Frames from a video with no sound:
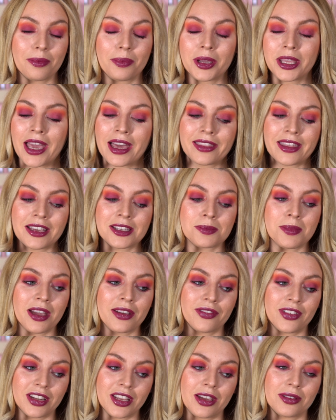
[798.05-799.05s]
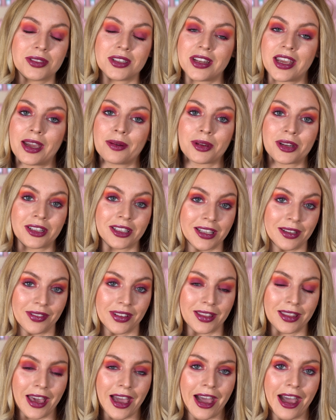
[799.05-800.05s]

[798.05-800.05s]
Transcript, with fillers: But yeah that is my video today I'm going to leave it there.